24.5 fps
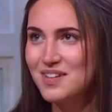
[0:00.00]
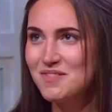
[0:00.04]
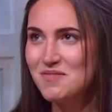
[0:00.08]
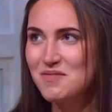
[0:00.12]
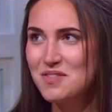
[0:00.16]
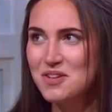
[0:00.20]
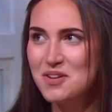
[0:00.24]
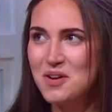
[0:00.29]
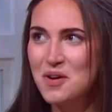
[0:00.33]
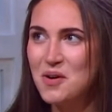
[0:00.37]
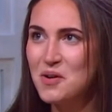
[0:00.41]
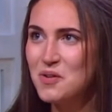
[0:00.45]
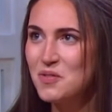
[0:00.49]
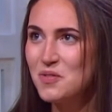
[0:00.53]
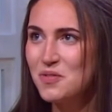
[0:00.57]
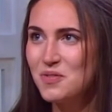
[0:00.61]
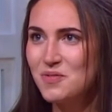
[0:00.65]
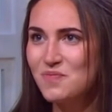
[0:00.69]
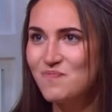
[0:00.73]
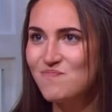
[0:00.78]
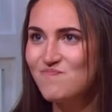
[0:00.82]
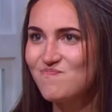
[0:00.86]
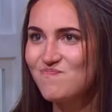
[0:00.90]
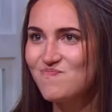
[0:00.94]
you
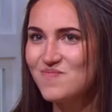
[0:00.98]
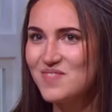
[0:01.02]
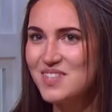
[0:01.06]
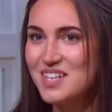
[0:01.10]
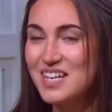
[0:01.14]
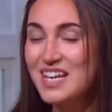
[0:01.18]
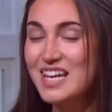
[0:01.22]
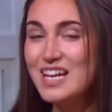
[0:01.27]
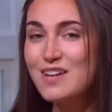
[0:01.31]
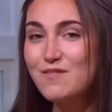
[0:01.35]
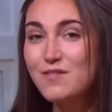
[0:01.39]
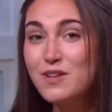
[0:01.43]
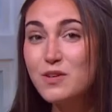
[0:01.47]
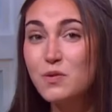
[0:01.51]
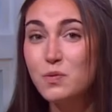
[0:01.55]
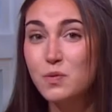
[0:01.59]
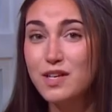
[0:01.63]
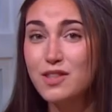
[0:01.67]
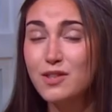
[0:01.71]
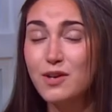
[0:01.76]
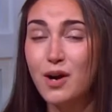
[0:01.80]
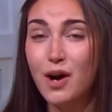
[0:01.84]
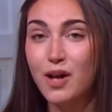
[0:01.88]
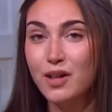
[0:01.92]
know, even
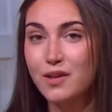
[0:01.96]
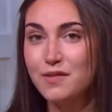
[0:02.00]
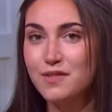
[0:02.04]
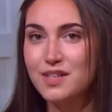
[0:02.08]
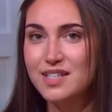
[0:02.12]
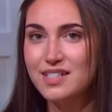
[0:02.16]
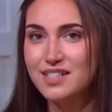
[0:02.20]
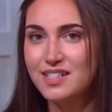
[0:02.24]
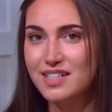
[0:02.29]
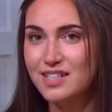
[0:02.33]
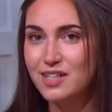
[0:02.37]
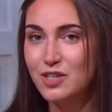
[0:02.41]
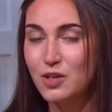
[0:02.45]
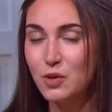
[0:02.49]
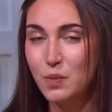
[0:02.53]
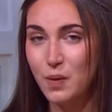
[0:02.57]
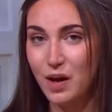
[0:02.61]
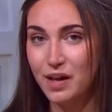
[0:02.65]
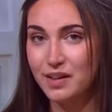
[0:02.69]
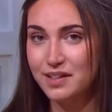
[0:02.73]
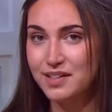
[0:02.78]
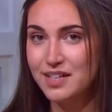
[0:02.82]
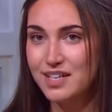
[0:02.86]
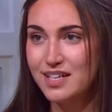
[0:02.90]
with all of these
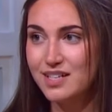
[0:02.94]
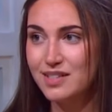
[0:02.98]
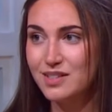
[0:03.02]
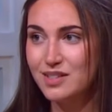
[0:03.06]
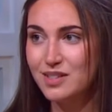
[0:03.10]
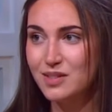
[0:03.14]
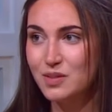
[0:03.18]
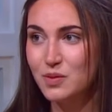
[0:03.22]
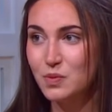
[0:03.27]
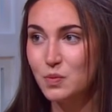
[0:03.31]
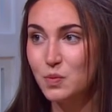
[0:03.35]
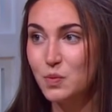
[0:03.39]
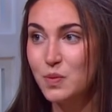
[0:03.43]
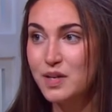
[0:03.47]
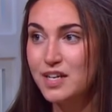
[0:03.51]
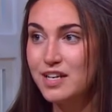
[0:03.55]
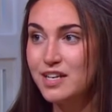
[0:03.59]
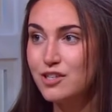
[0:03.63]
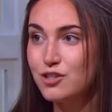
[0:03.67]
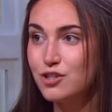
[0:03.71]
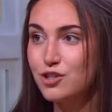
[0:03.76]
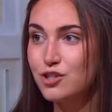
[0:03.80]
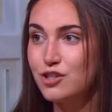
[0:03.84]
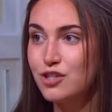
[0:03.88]
inequalities,
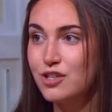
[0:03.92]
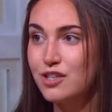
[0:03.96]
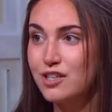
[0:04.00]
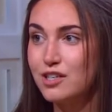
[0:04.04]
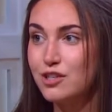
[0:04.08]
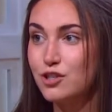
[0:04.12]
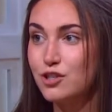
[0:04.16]
we should